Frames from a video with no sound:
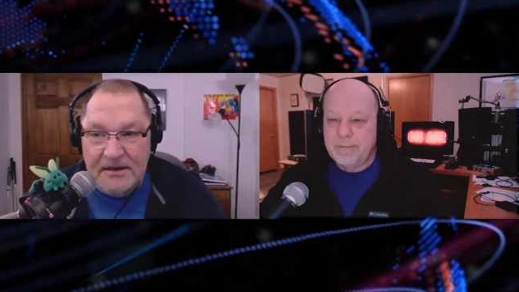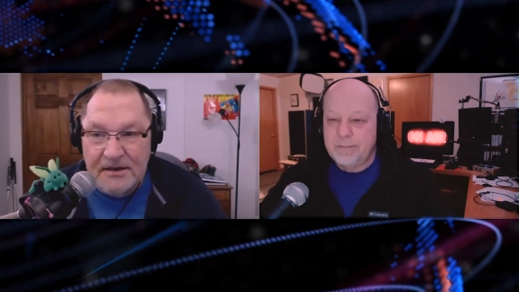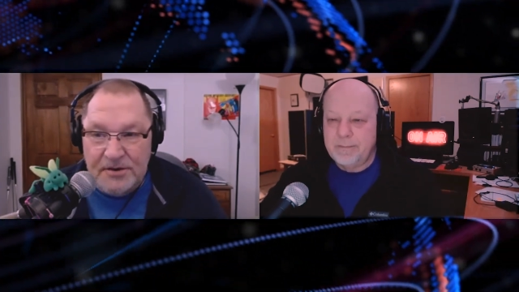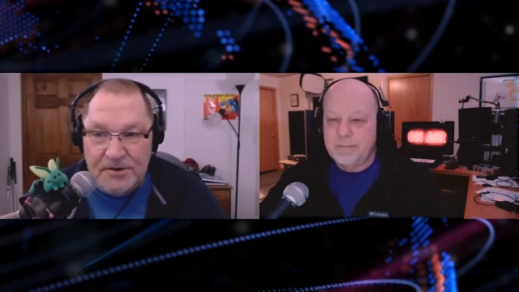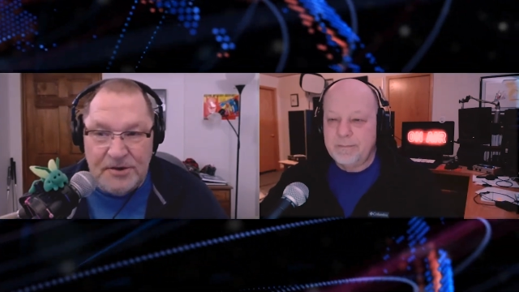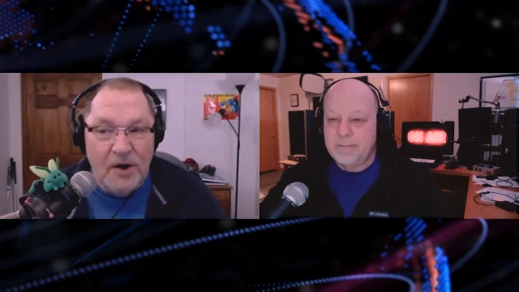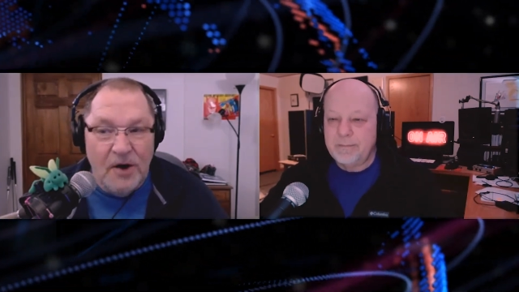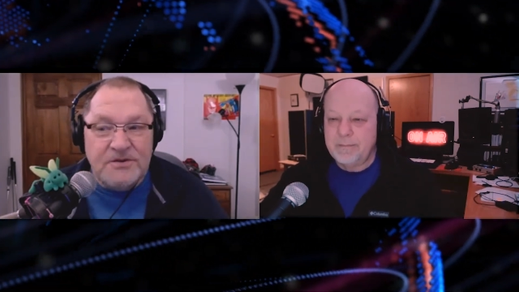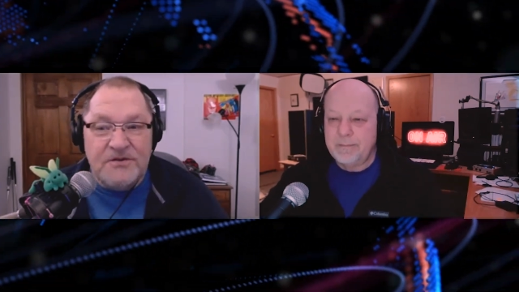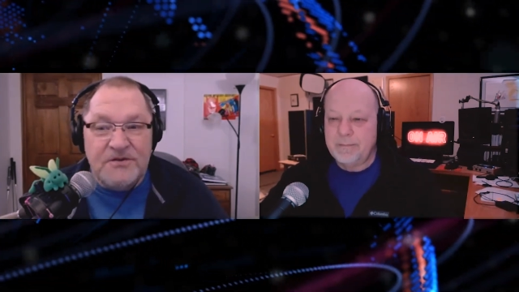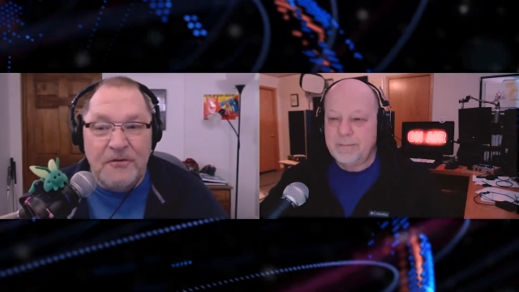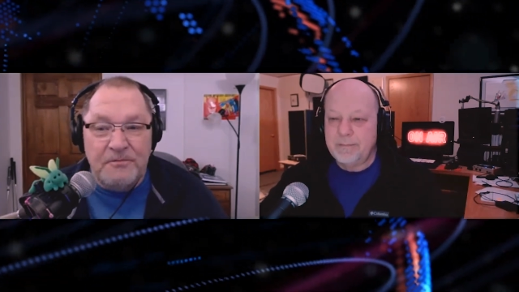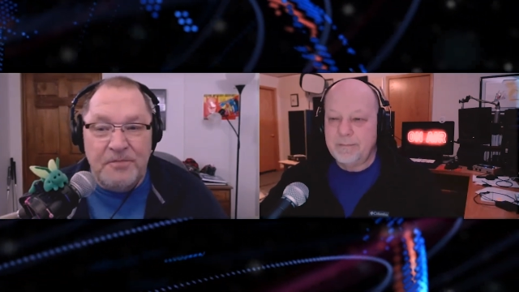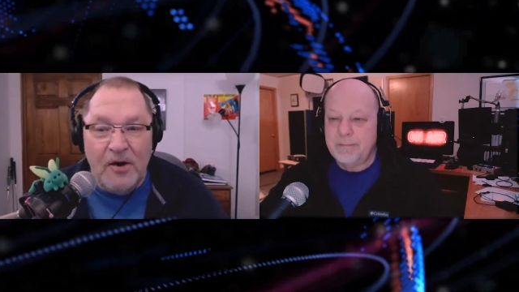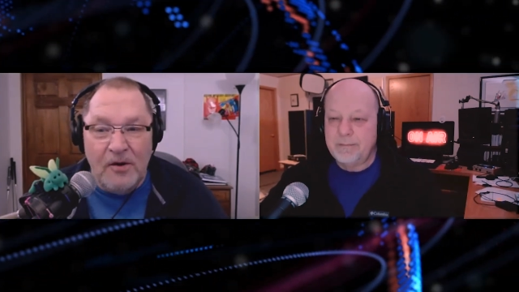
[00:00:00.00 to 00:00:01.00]
Speaker 1: Notes
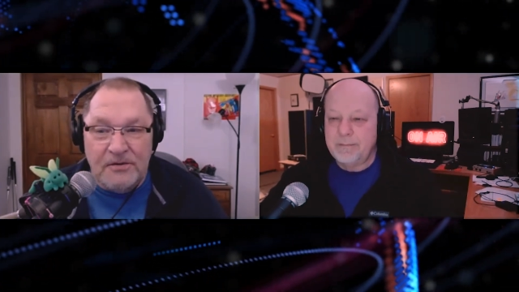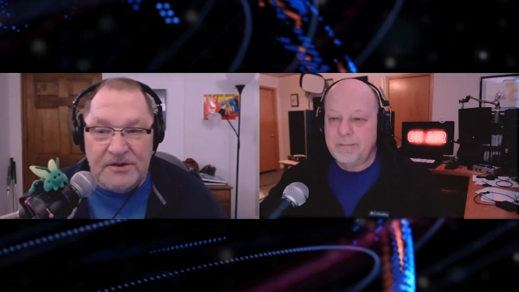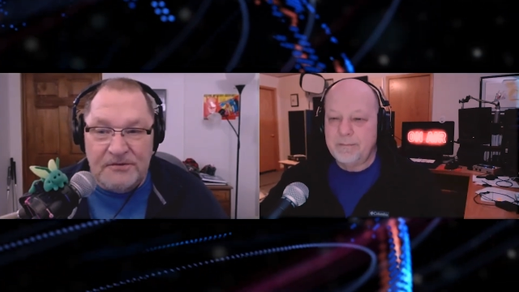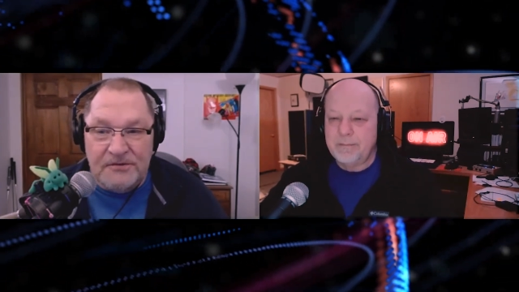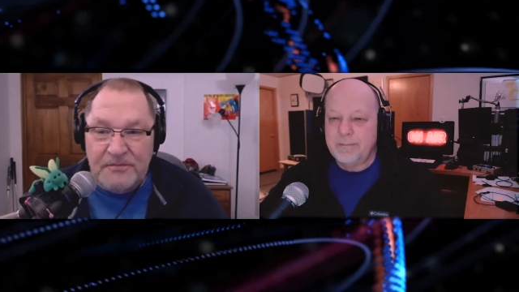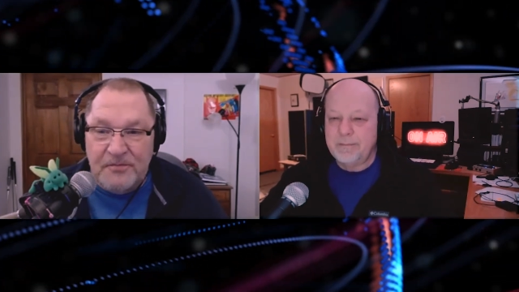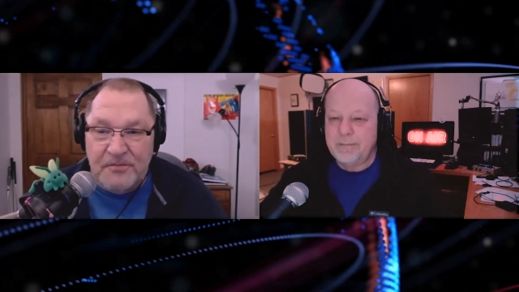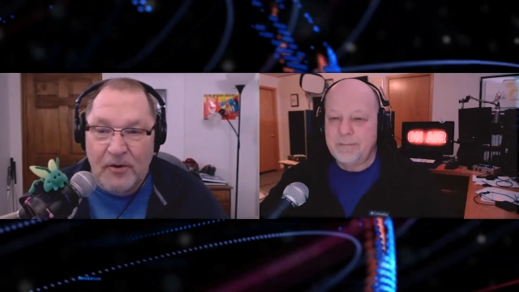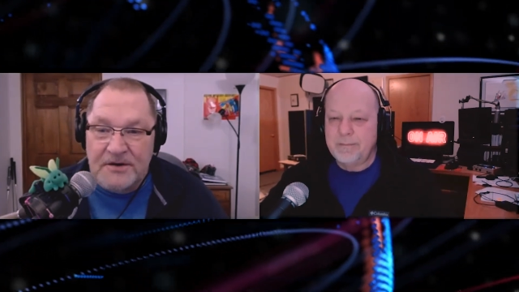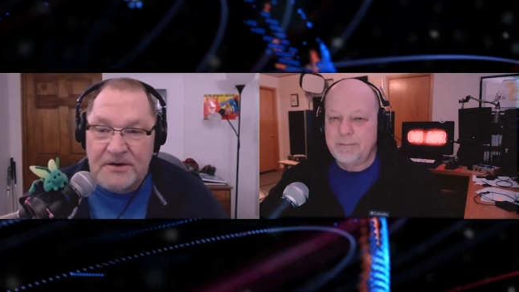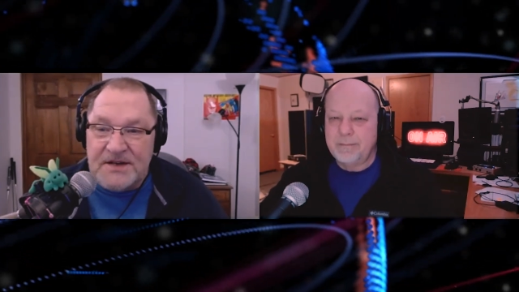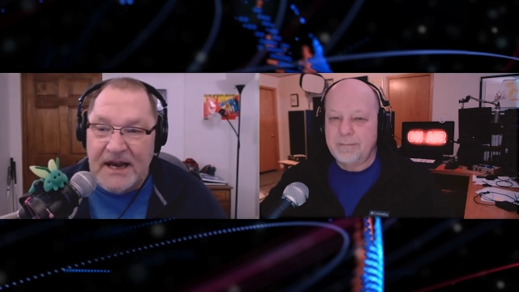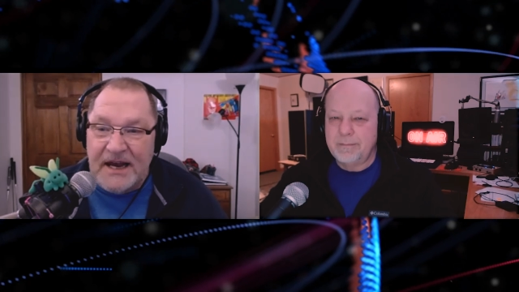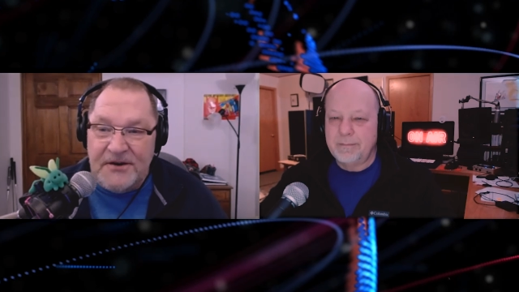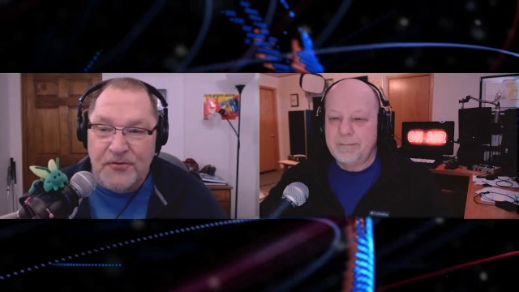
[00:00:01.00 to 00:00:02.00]
from Poland
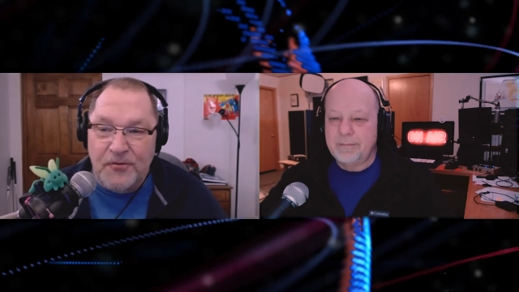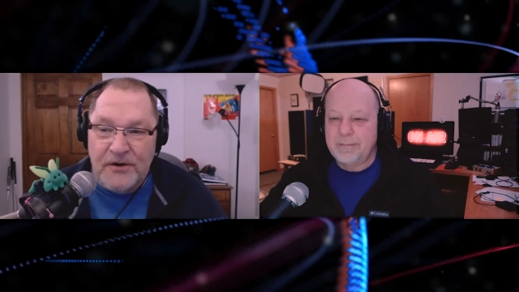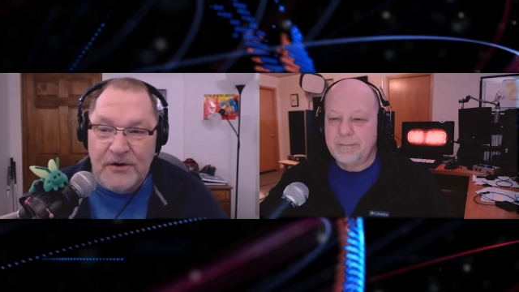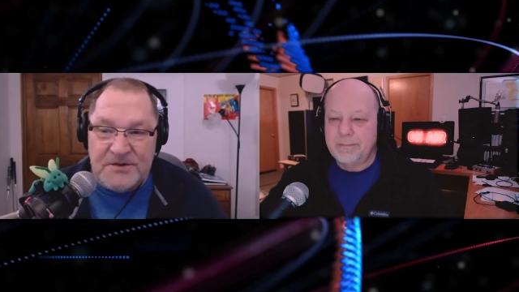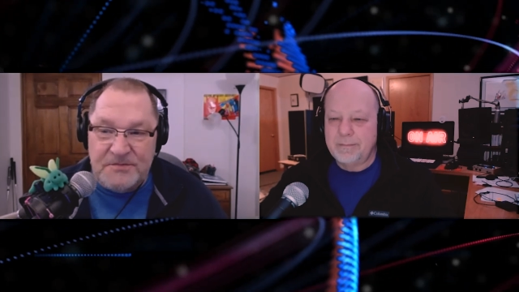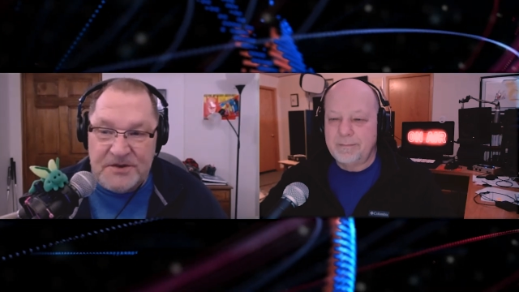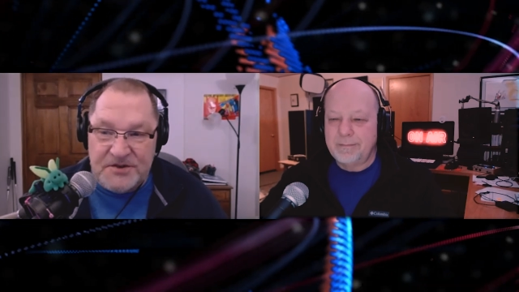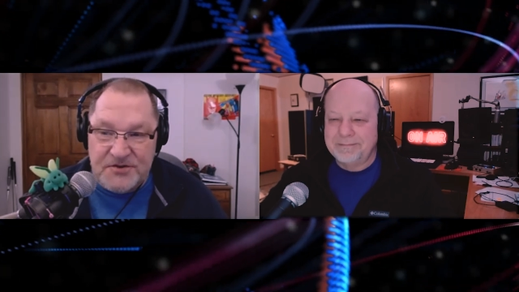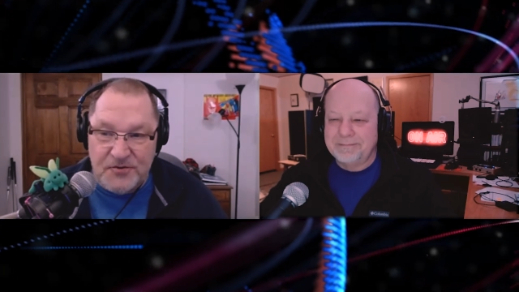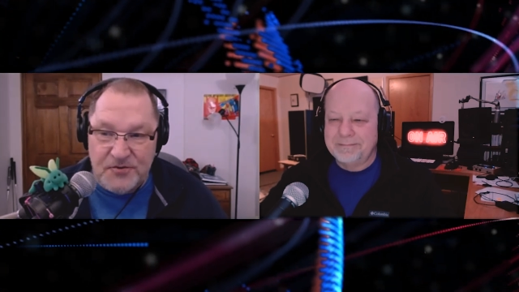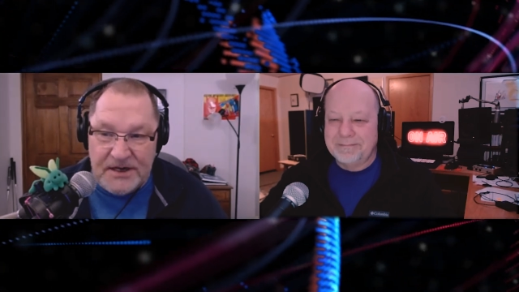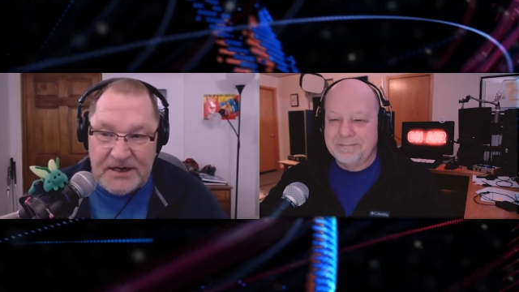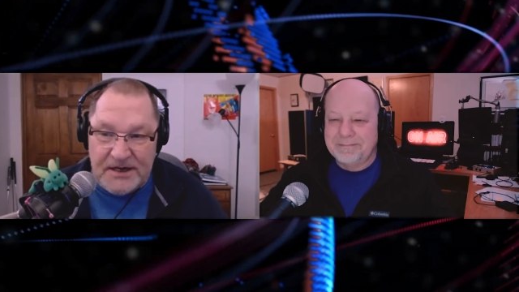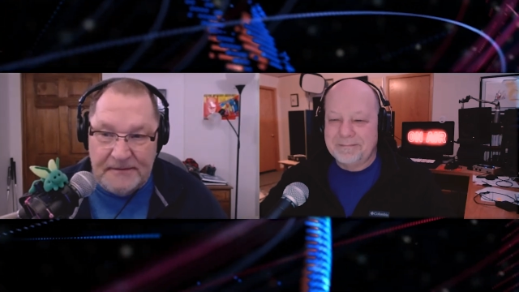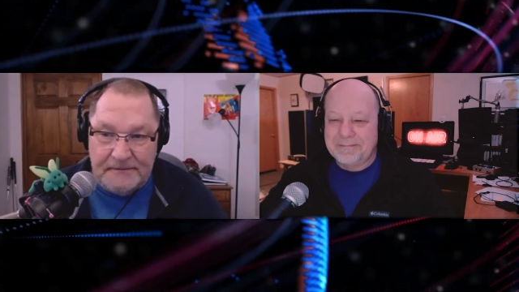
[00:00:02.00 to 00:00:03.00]
reports a Christmas
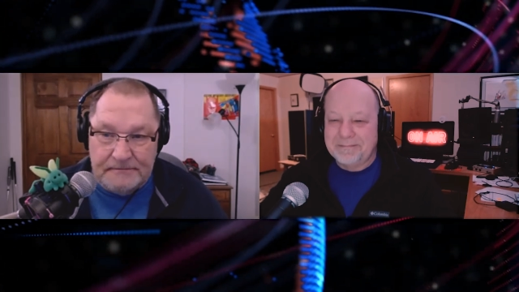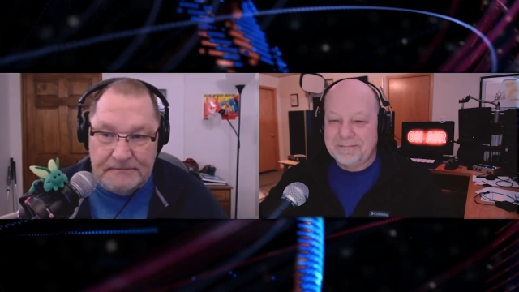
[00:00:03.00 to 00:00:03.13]
tree.